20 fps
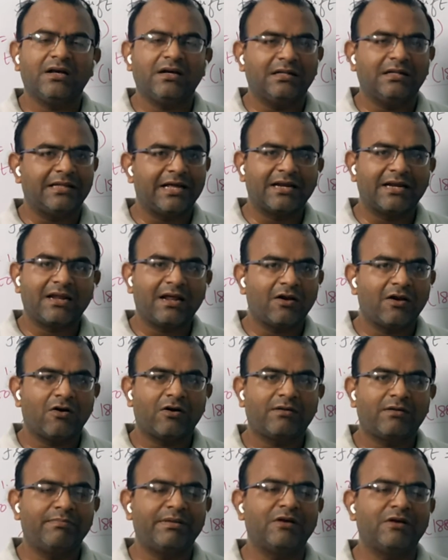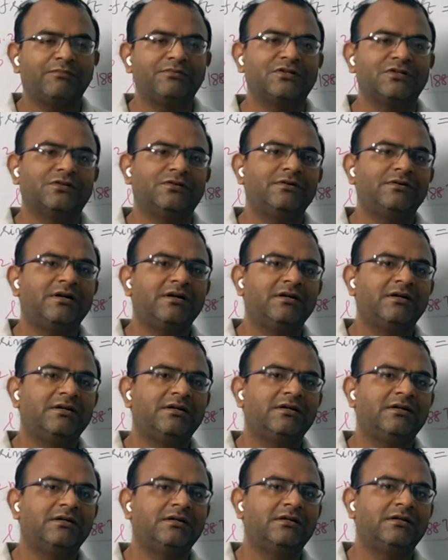that cannot be observed.
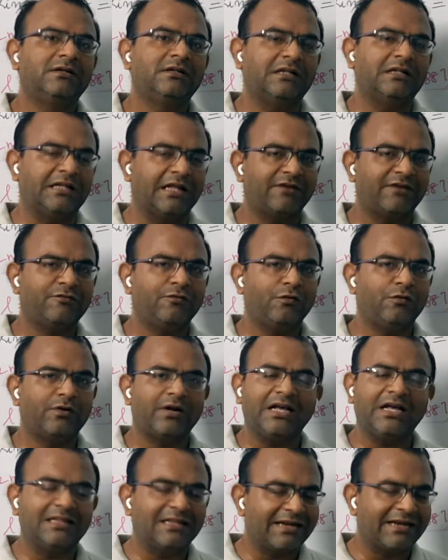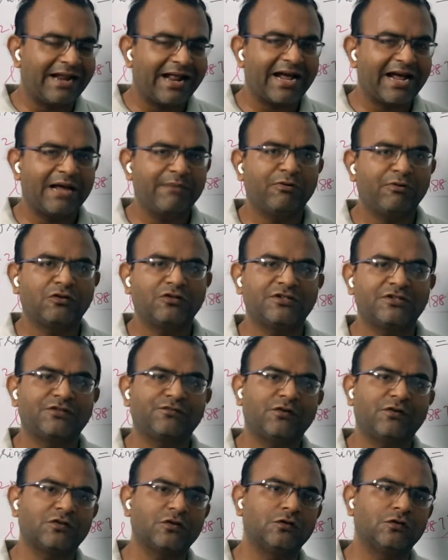Therefore, ether drag hypothesis
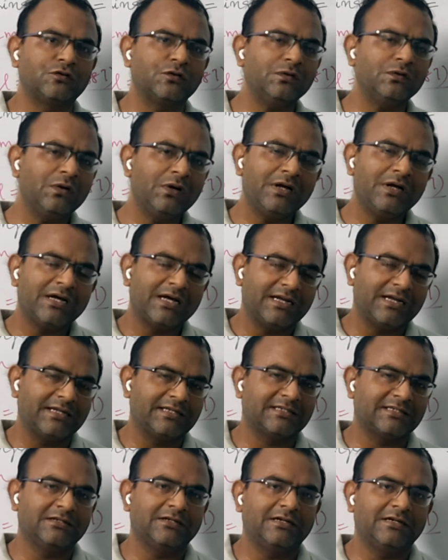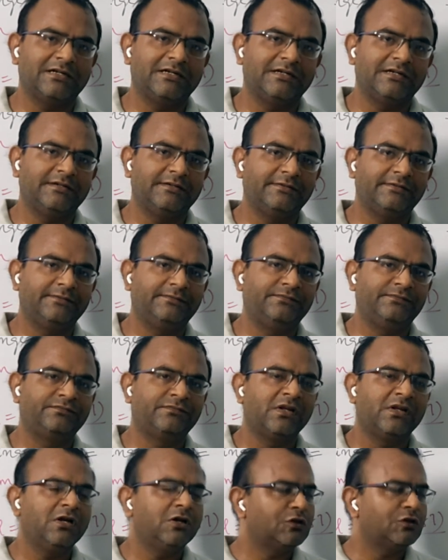was also discarded.
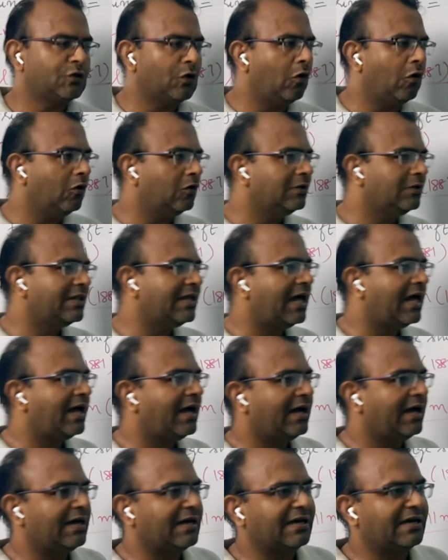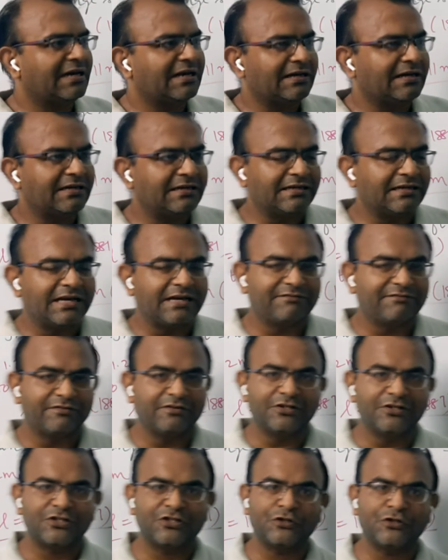So all the
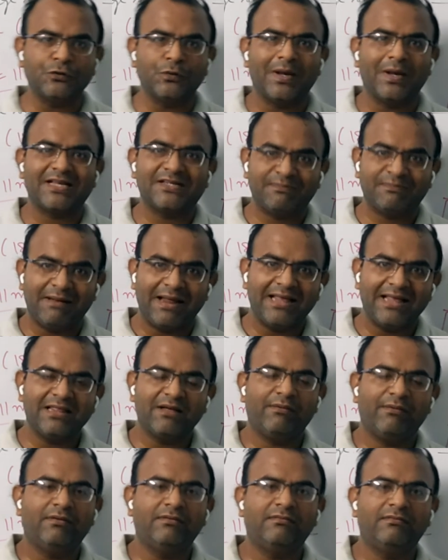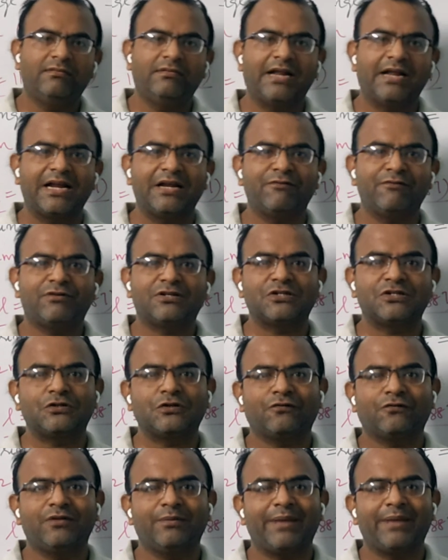efforts to explain the negative result
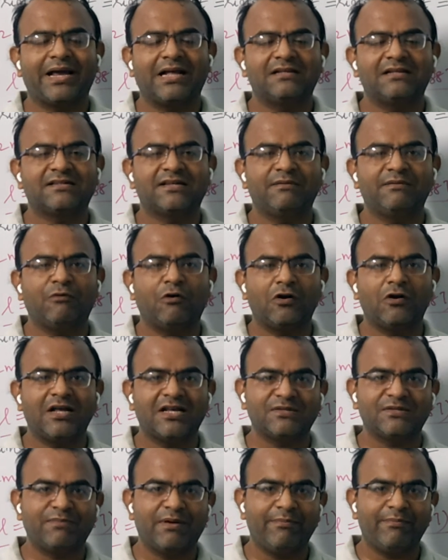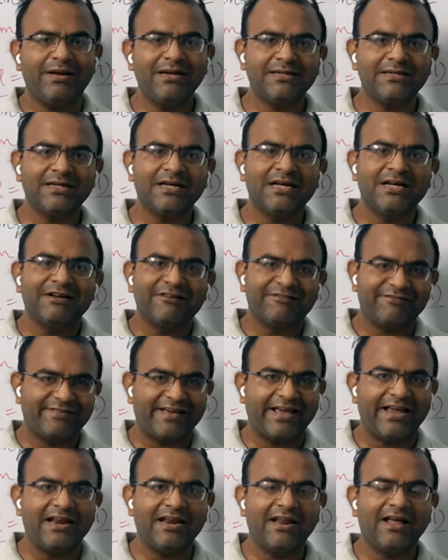of the Michelson-Morley experiment
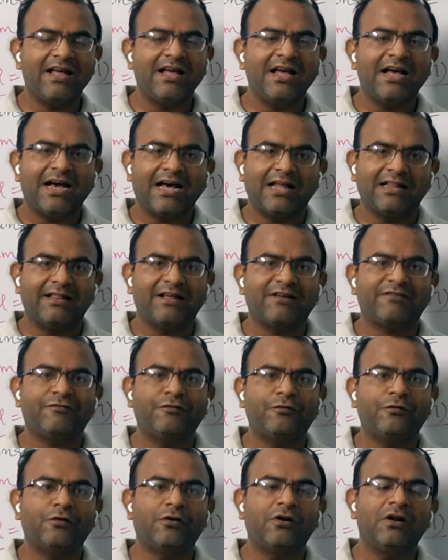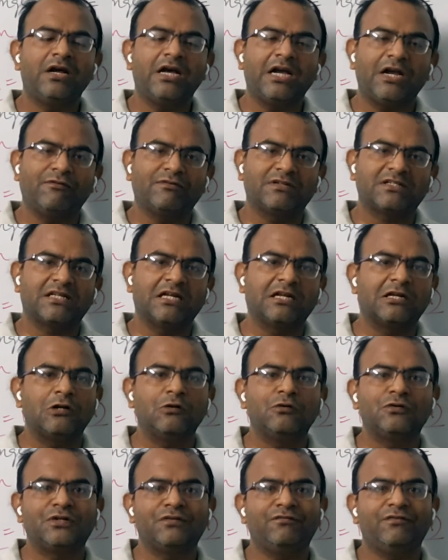failed, and therefore it was
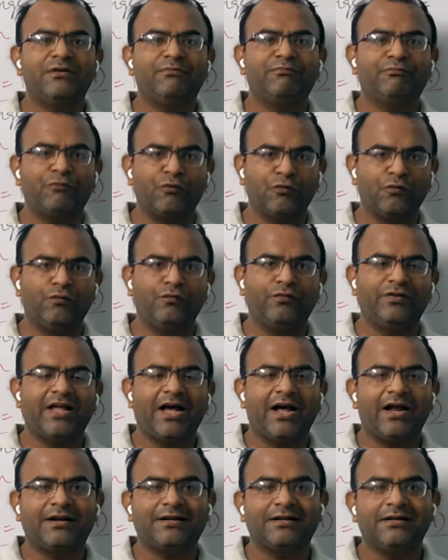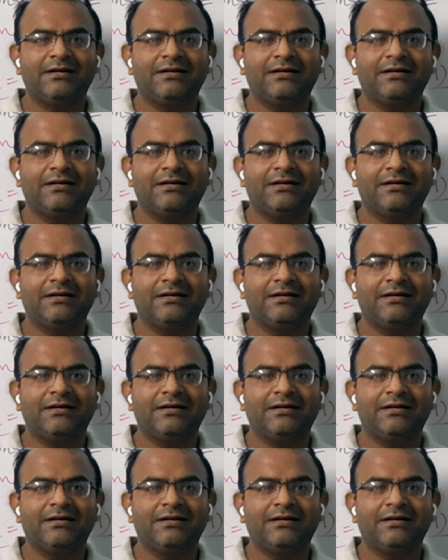conclusively proved that